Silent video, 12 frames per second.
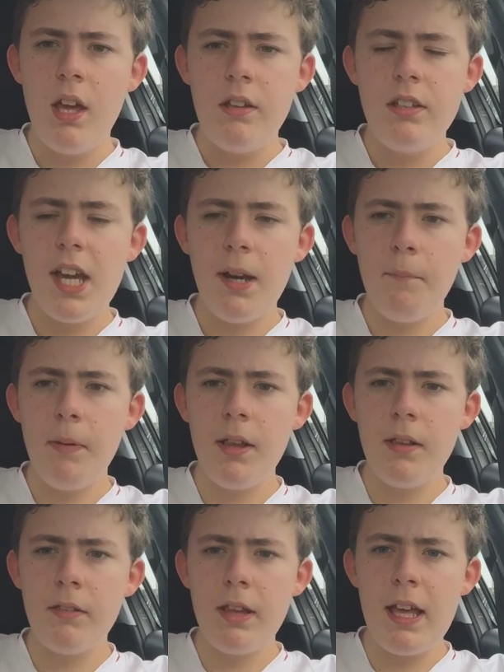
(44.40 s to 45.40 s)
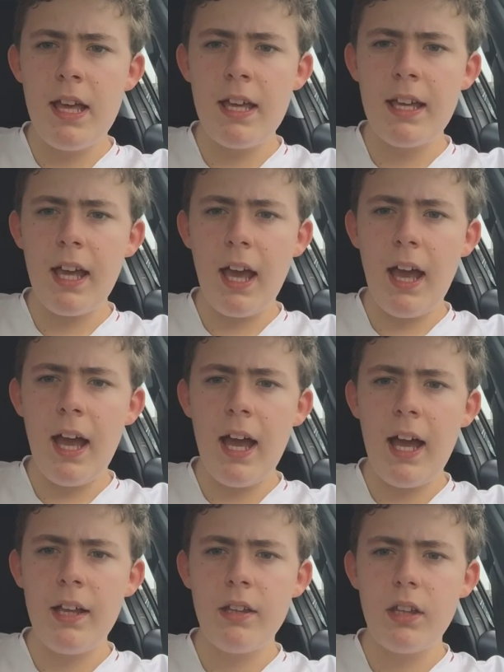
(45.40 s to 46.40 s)
Champions League
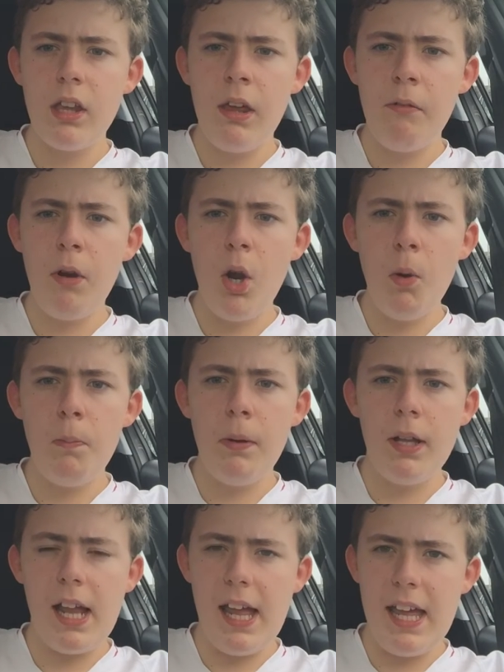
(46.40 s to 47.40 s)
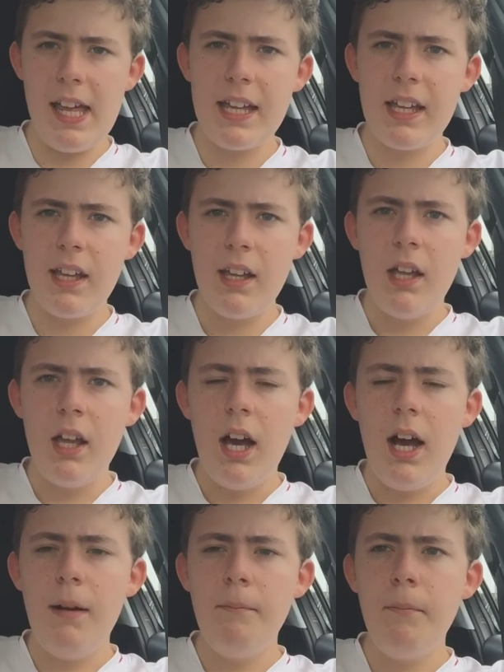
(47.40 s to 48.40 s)
and Europa League
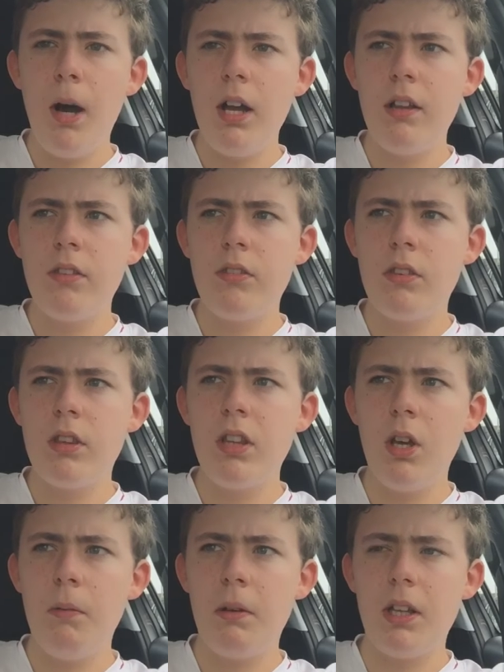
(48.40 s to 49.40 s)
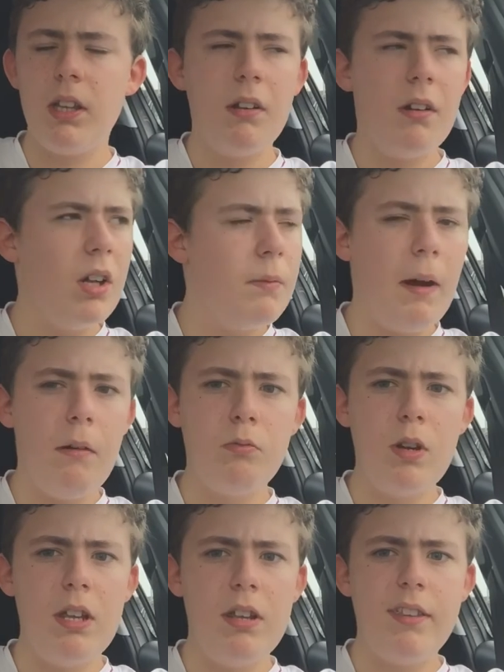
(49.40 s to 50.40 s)
I might do because they're on about
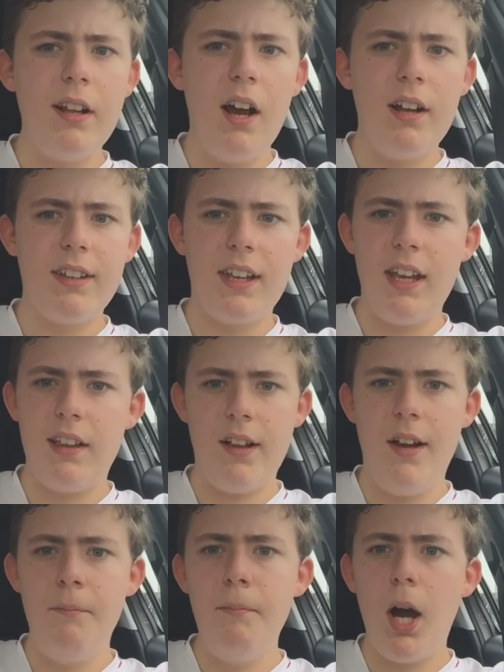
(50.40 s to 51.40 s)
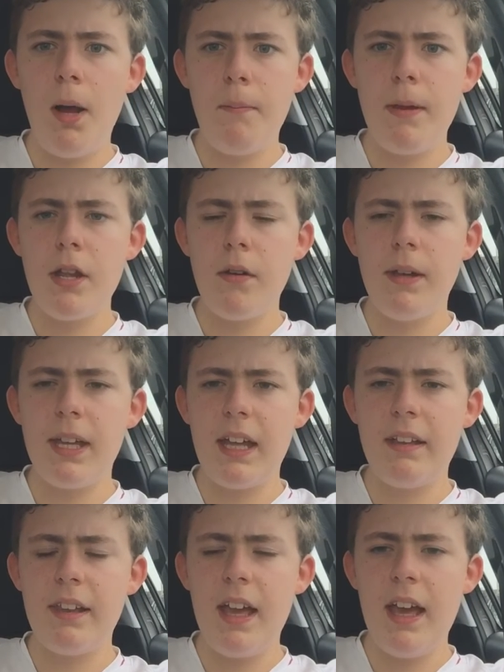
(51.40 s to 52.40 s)
restarting it. So I might be doing
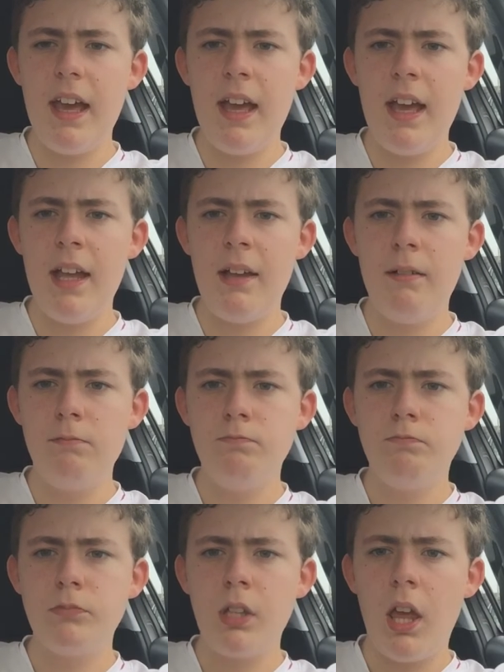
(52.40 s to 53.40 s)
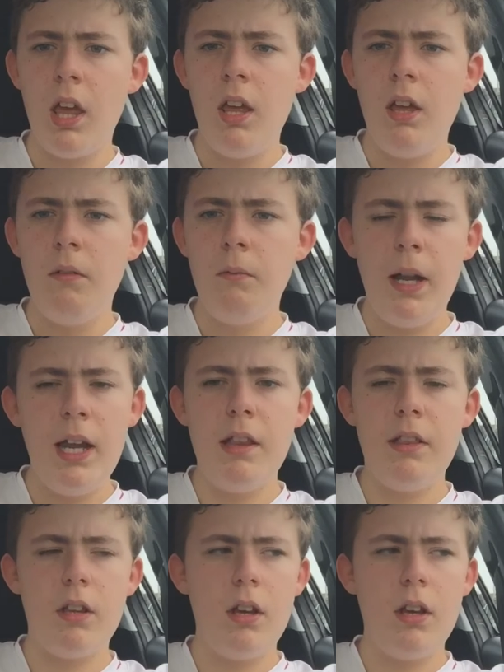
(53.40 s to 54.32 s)
it when it